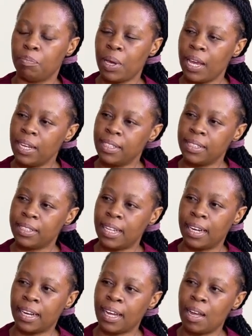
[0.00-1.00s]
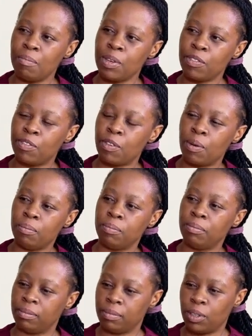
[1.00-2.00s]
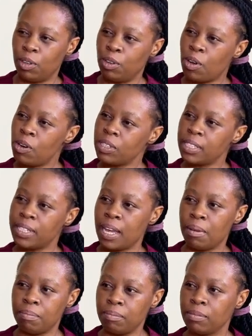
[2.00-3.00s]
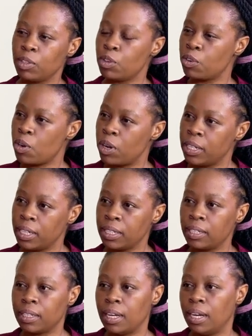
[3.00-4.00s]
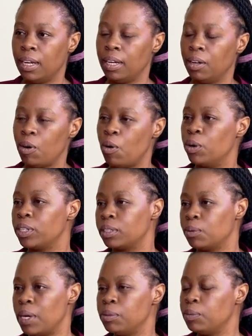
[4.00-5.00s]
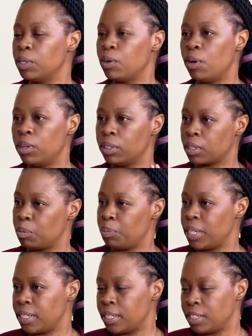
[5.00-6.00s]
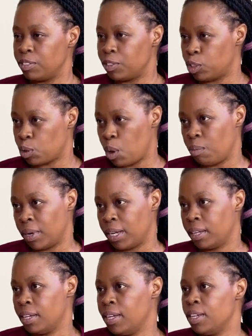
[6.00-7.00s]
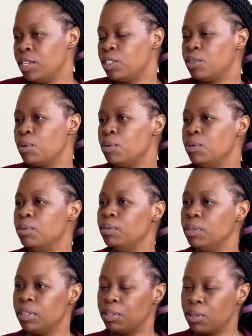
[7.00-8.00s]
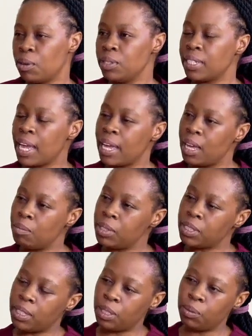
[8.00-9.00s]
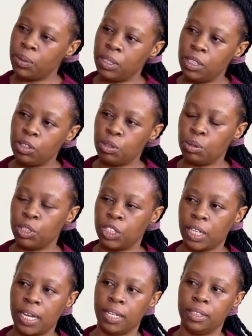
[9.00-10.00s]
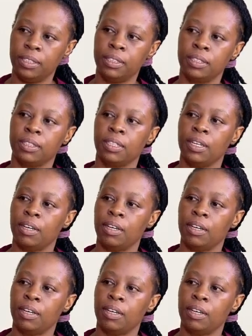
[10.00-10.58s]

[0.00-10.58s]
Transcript: pains that are coming from long-term chronic or what we call repetitive trauma. So those are habits that we need to change